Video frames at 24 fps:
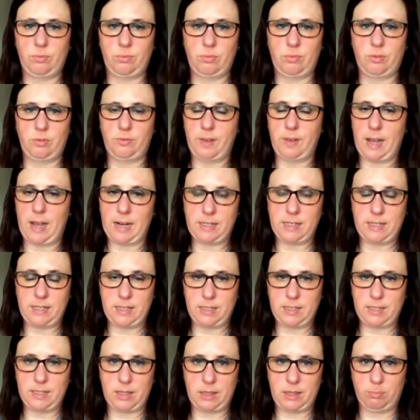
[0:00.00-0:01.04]
the fact
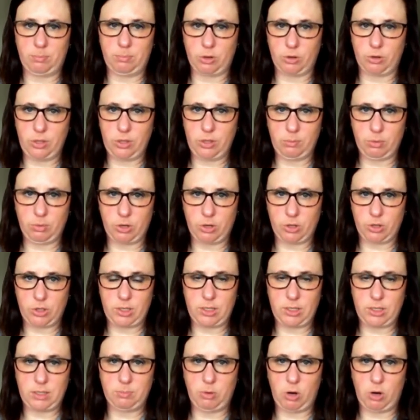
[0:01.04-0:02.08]
is that the birthing
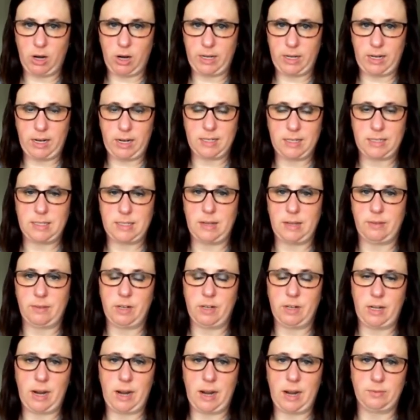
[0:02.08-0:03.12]
person's body has
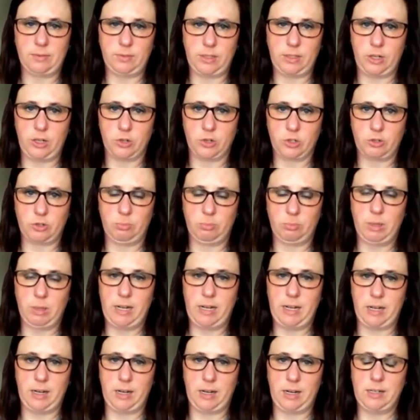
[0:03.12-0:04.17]
7.5 liters of blood
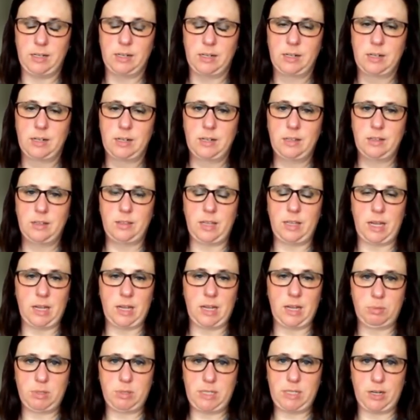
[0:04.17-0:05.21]
in it. They
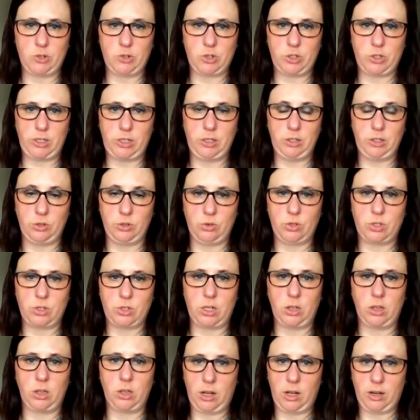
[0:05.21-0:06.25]
could potentially lose a
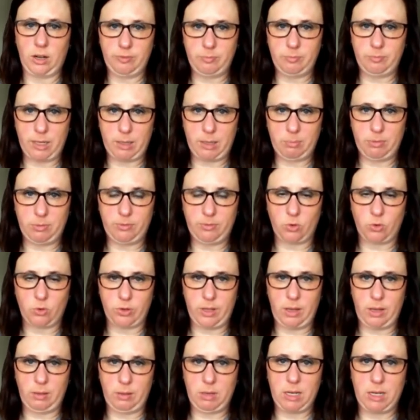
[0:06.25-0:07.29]
lot of blood before
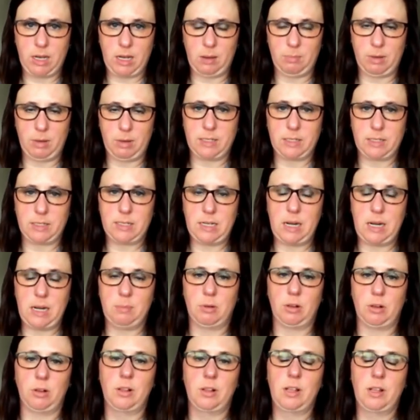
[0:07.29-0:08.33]
they become
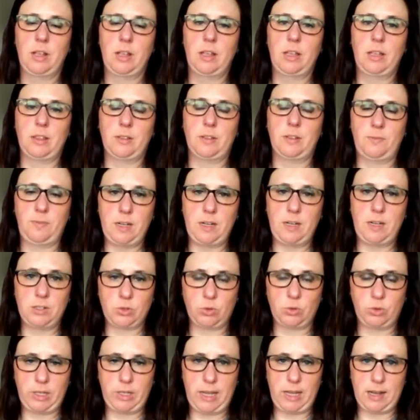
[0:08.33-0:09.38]
unstable. The fetus
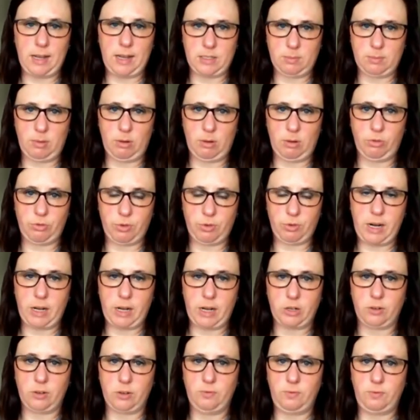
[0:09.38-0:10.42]
only has about
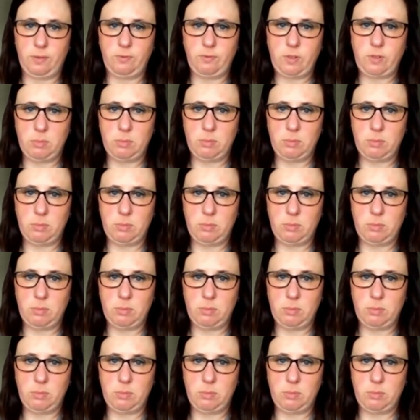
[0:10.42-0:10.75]
350